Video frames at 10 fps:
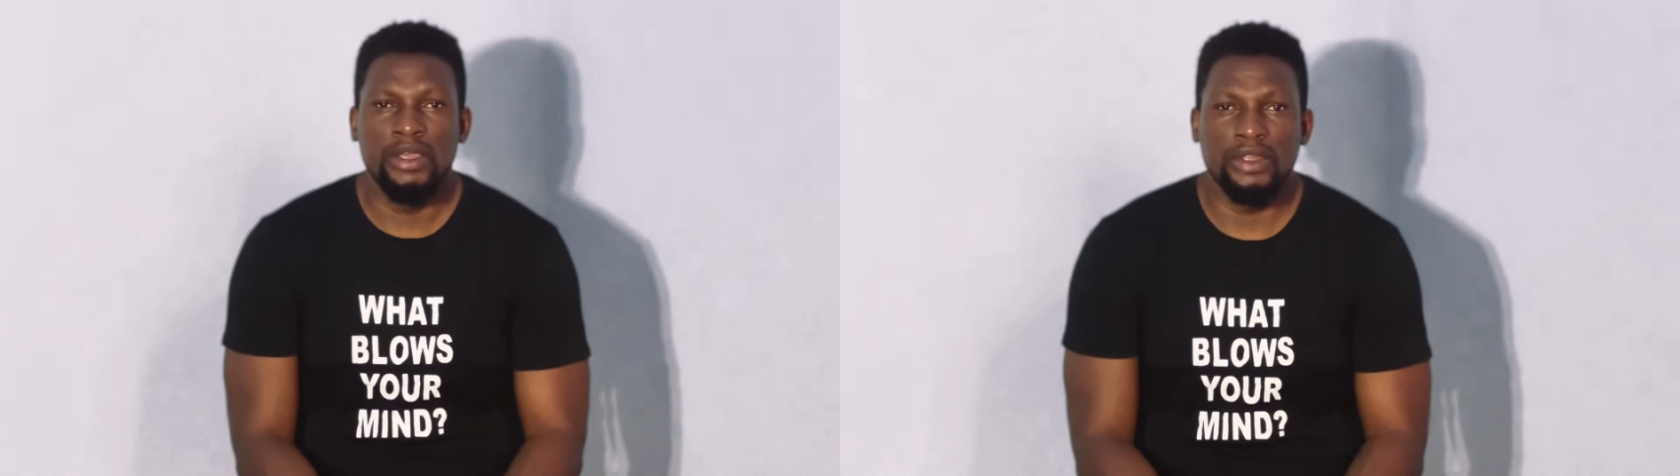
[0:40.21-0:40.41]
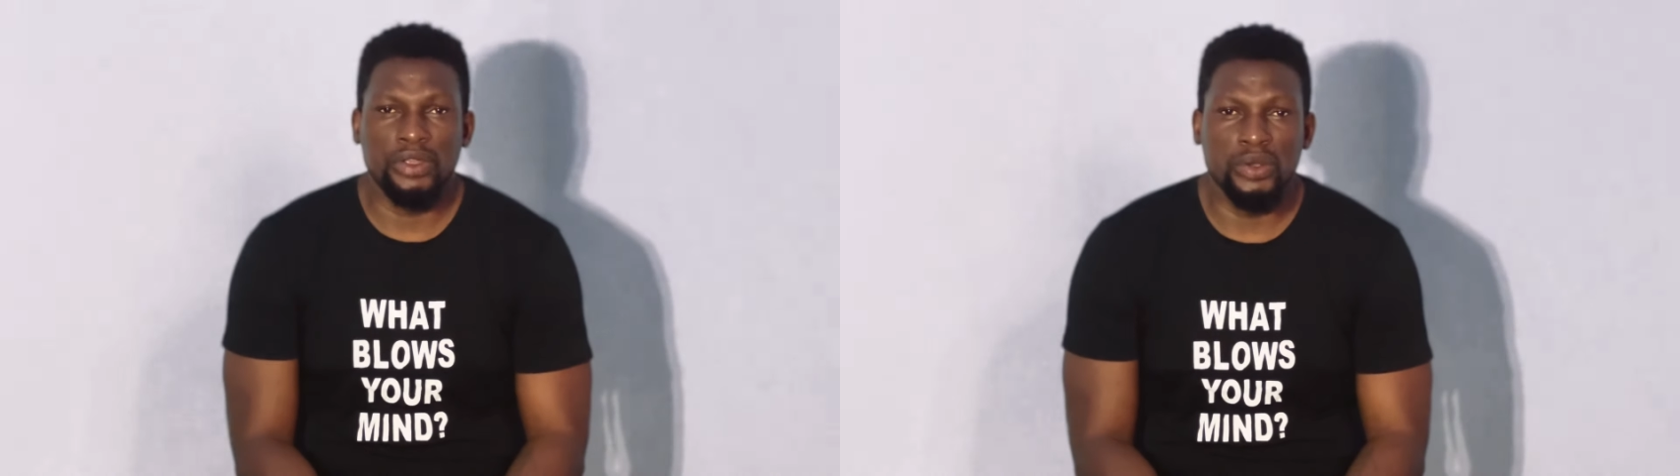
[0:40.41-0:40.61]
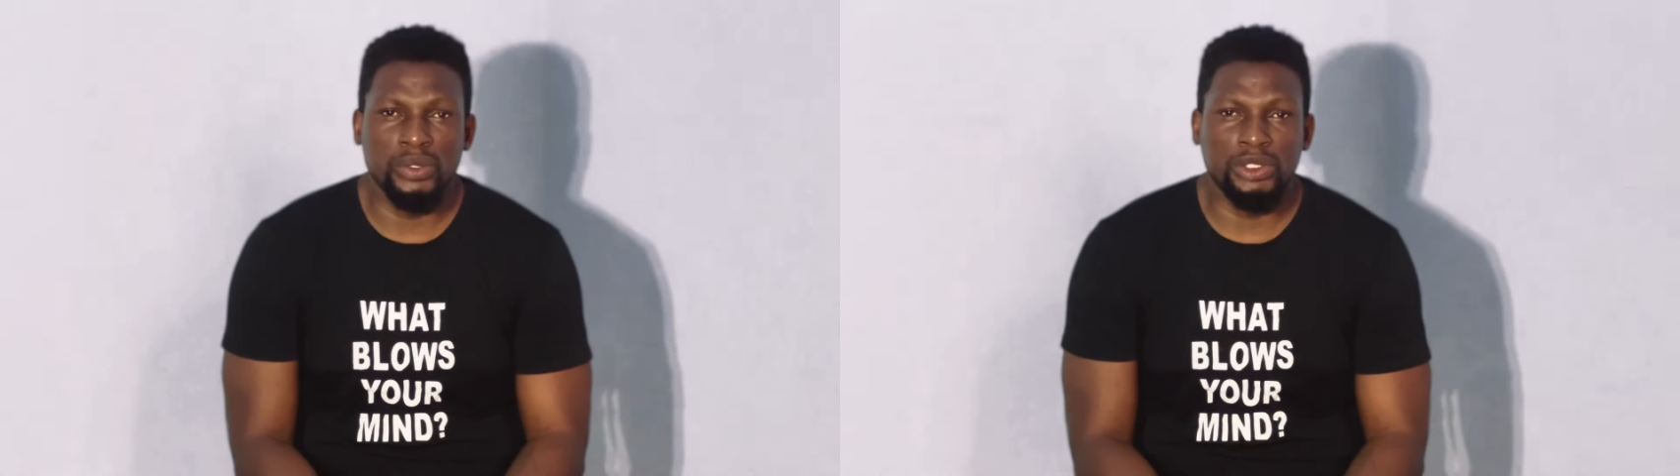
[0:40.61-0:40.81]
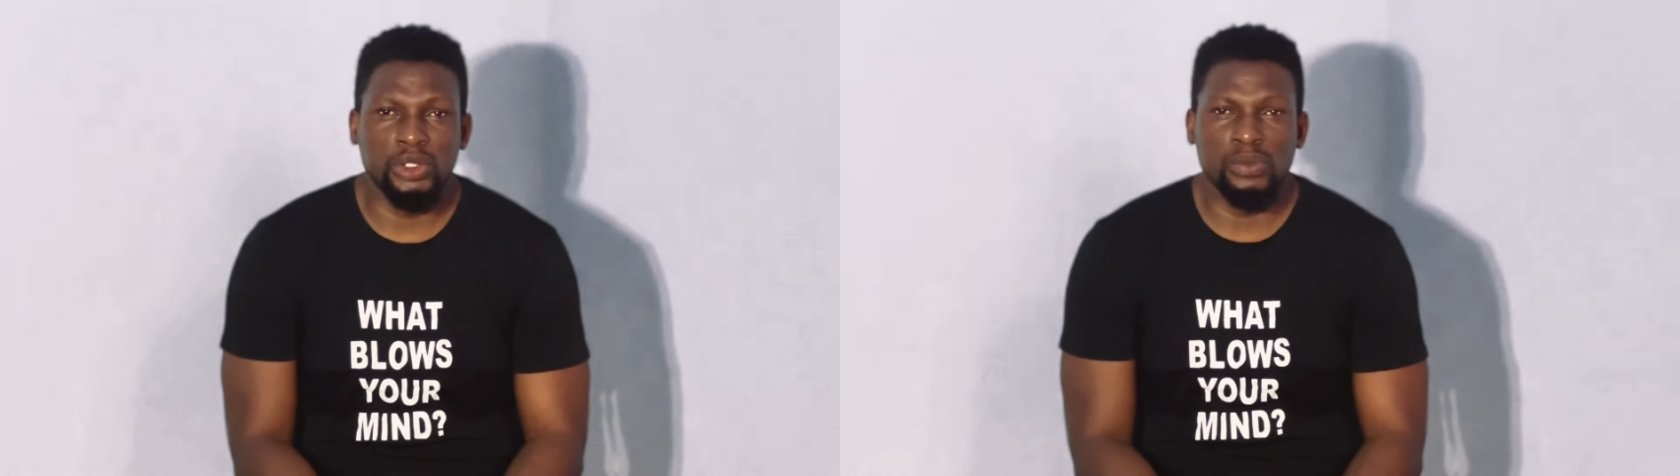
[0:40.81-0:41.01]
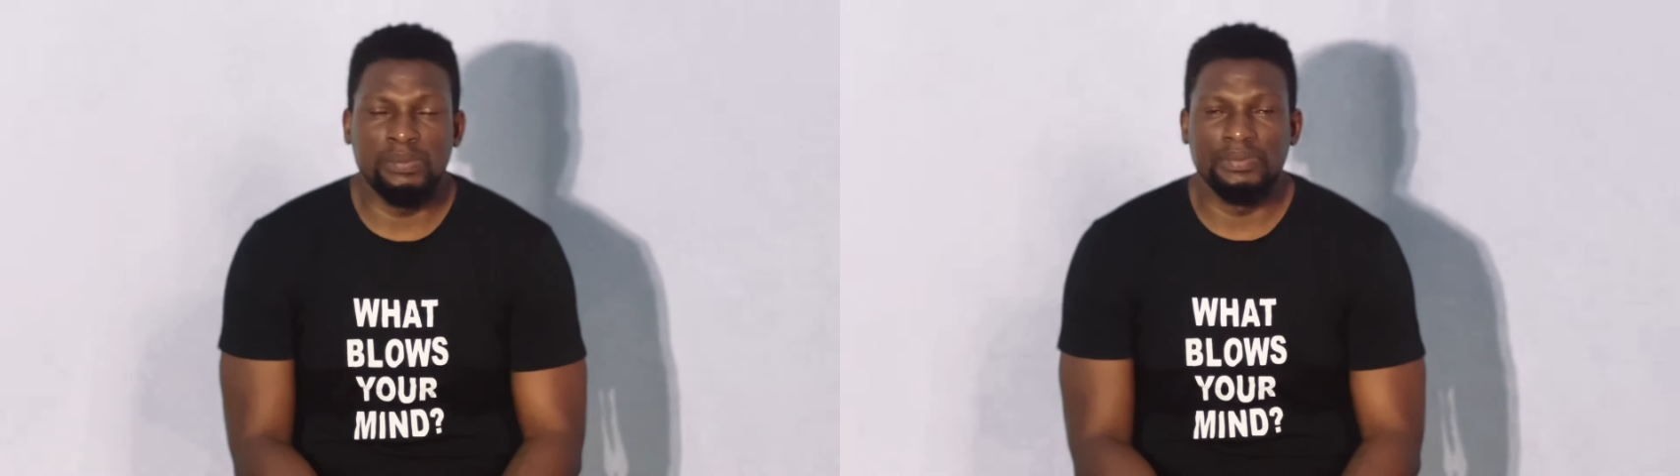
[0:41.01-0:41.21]

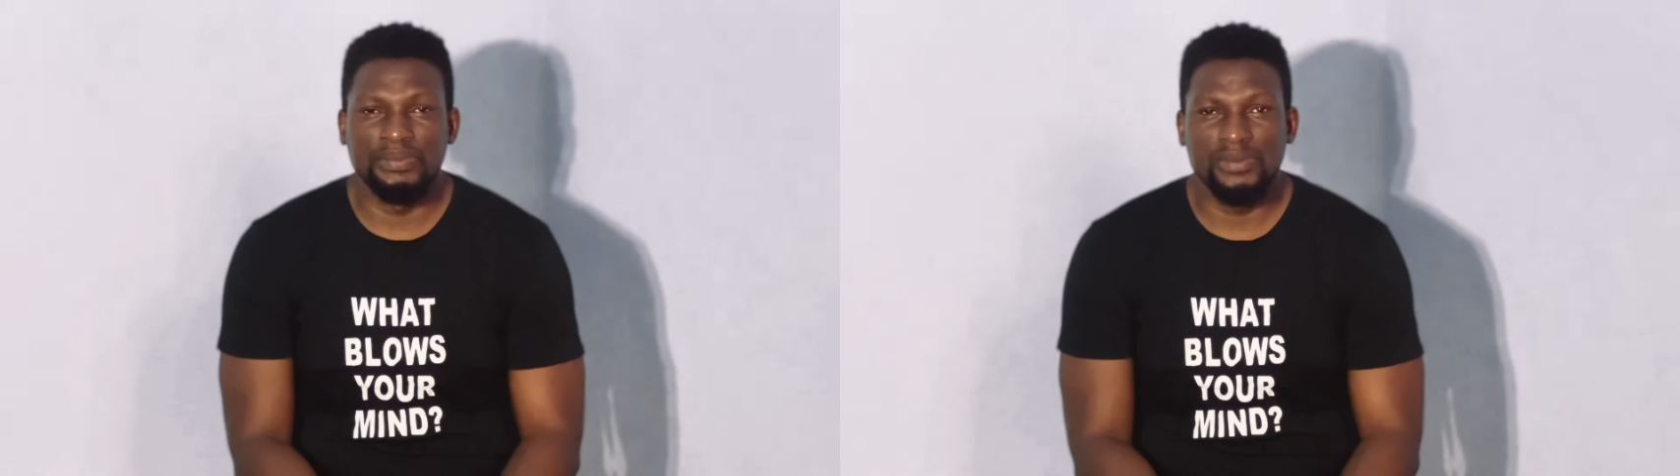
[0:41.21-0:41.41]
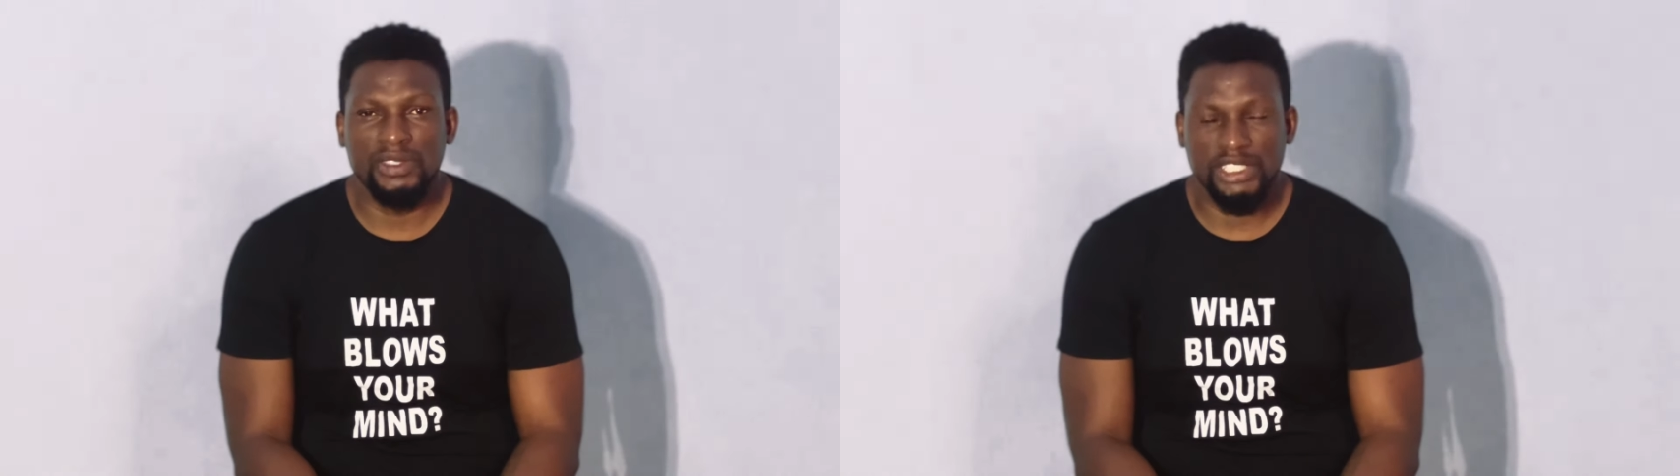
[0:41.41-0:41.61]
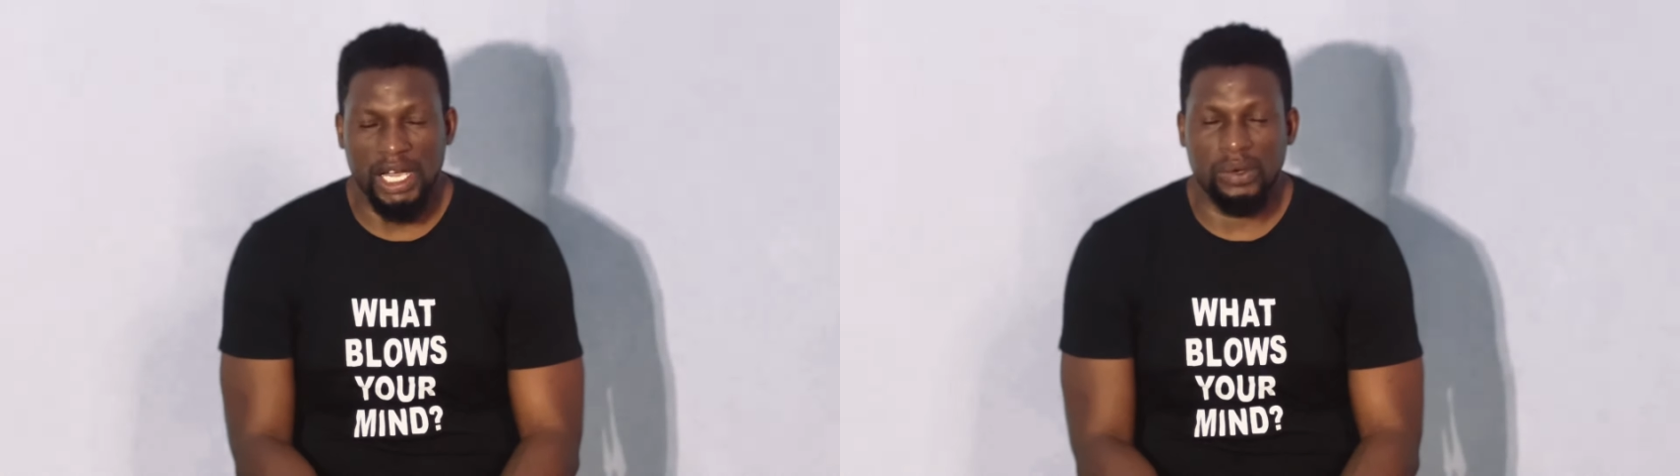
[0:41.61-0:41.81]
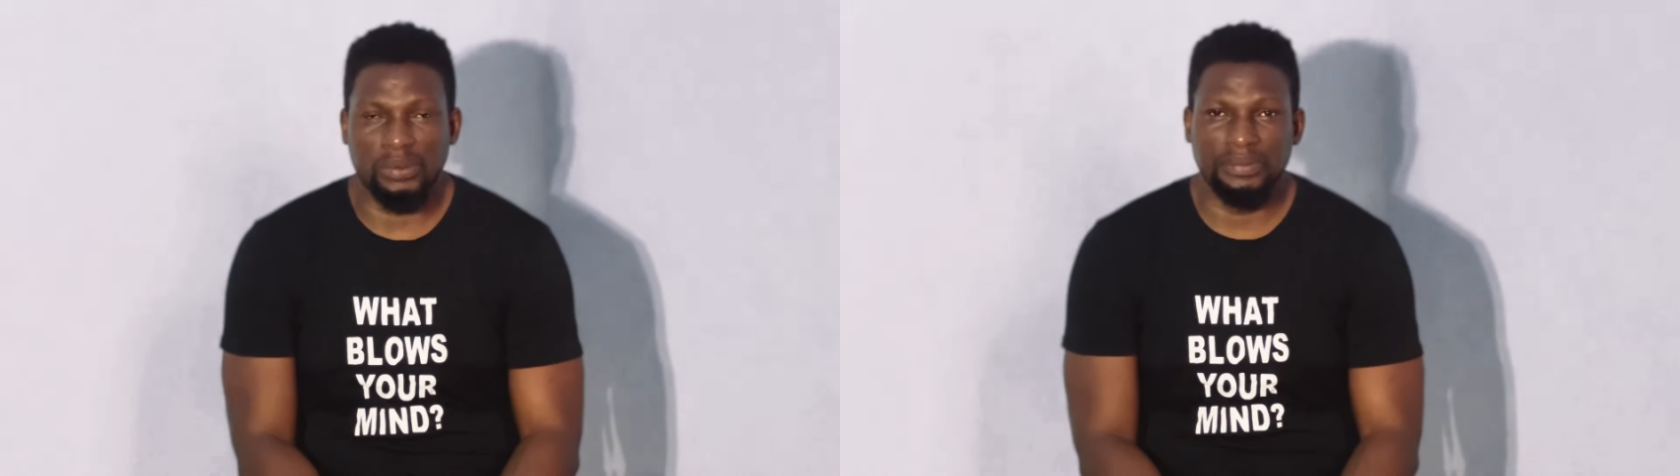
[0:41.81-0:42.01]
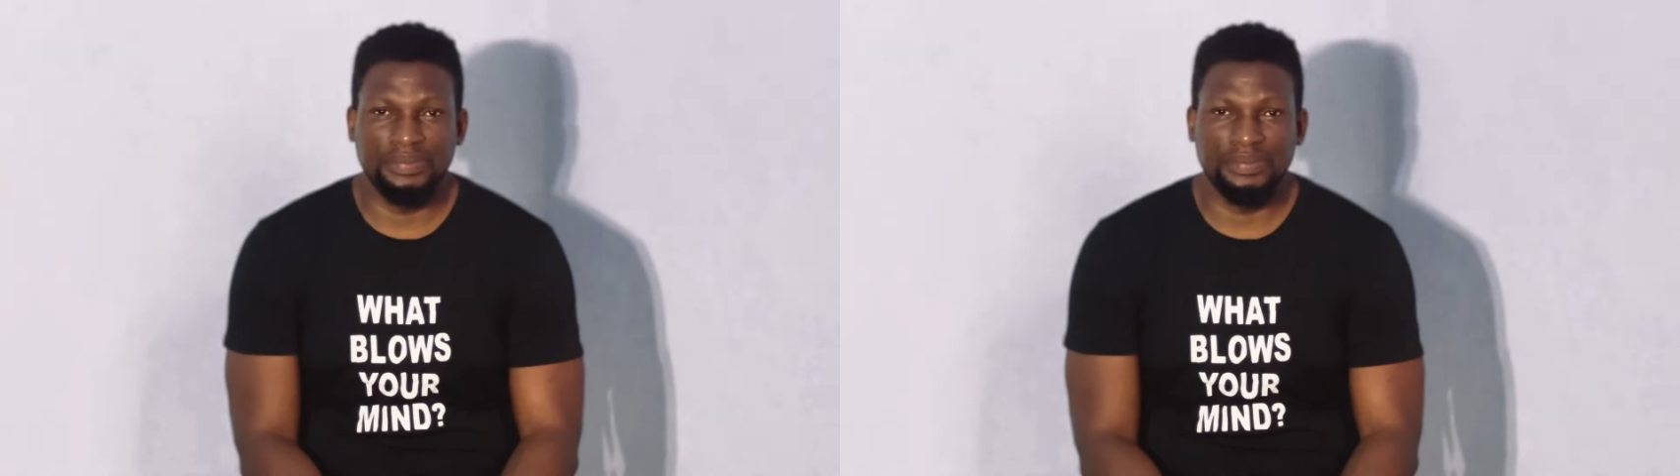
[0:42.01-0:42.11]
YouTube channel.